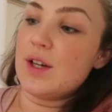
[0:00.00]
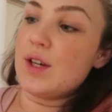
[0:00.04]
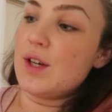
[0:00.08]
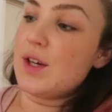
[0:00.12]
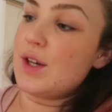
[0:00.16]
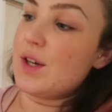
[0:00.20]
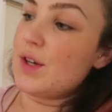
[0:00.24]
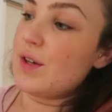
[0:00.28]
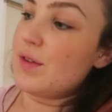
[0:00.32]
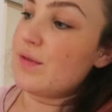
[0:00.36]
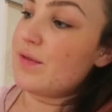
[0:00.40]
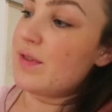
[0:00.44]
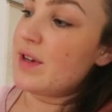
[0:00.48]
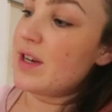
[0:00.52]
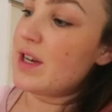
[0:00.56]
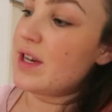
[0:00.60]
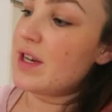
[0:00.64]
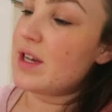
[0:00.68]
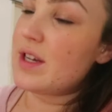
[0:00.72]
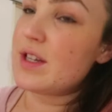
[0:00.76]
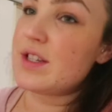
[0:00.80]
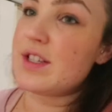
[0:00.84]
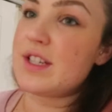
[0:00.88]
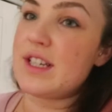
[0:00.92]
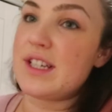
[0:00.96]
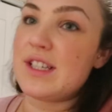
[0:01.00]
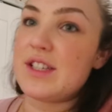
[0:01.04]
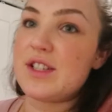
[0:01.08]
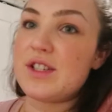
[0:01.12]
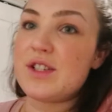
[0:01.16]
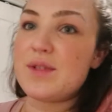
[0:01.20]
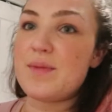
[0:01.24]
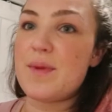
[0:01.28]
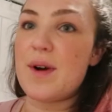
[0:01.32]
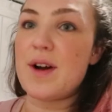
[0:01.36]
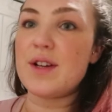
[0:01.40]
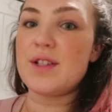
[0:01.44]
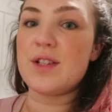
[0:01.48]
of cheese and
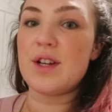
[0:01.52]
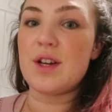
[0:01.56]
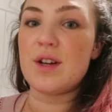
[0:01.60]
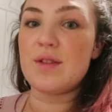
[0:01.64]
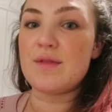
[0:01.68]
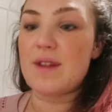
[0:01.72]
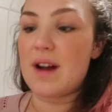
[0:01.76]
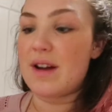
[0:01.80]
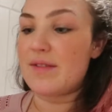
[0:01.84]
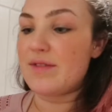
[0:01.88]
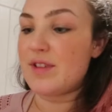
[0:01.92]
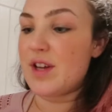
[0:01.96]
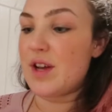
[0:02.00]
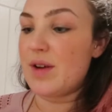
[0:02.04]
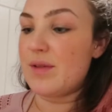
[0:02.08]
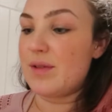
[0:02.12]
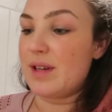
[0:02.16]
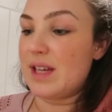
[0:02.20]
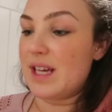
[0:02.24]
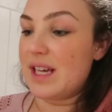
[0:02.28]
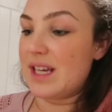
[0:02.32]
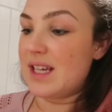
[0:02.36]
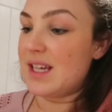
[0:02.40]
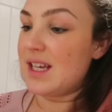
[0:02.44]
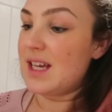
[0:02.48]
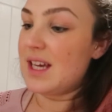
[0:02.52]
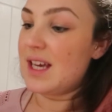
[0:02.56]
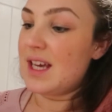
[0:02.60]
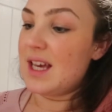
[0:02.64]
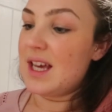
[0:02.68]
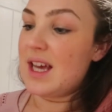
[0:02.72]
tomato ravioli,